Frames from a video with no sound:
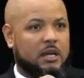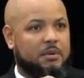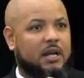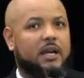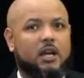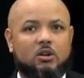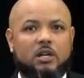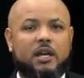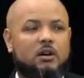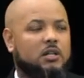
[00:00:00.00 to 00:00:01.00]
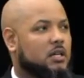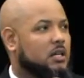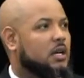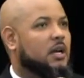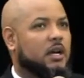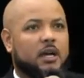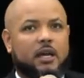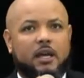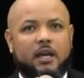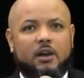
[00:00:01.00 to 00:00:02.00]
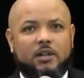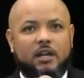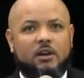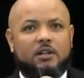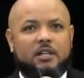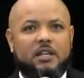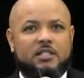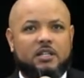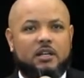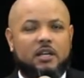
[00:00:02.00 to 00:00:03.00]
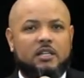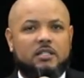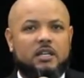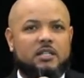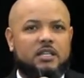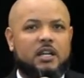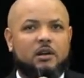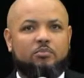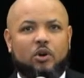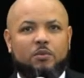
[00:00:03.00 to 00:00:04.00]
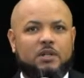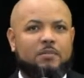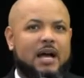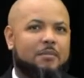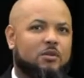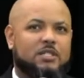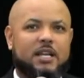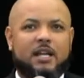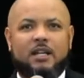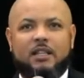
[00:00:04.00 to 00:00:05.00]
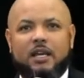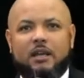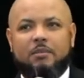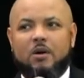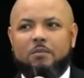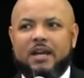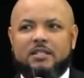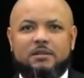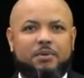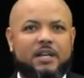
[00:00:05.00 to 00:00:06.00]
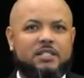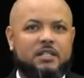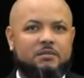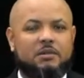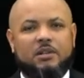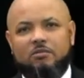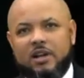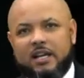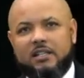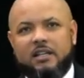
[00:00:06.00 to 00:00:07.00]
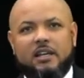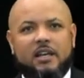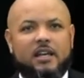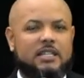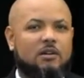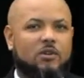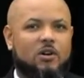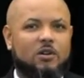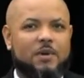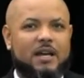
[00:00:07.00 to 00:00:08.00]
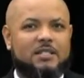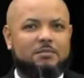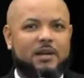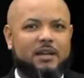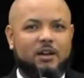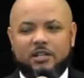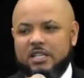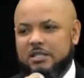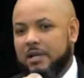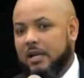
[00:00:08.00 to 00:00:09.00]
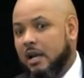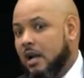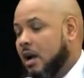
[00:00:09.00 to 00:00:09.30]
they be like, "Elder, elder." Elder Elder Keisha, is it is it inappropriate? The Bible don't say anything about masturbation directly. Is that wrong to masturbate? Elder Keisha be like,